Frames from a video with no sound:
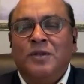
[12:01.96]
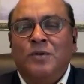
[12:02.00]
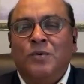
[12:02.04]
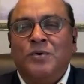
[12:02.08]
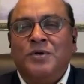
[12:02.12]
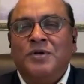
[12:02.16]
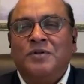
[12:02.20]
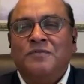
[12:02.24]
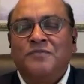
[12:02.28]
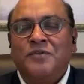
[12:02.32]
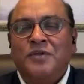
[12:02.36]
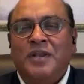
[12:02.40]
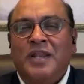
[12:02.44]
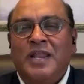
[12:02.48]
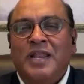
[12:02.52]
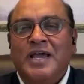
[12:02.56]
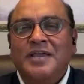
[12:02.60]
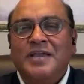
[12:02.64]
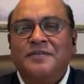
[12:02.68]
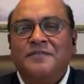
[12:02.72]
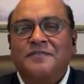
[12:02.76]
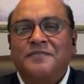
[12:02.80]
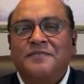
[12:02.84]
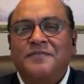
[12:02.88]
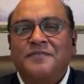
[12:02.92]
the Lord of your
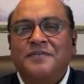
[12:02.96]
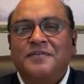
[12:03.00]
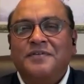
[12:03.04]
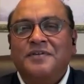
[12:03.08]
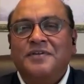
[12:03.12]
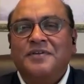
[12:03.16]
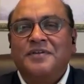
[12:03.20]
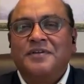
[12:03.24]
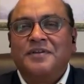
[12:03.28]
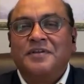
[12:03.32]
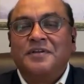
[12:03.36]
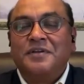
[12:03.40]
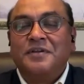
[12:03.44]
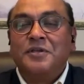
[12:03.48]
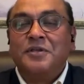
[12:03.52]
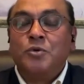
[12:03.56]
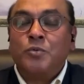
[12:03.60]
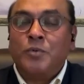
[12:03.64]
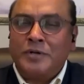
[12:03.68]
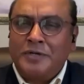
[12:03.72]
life. You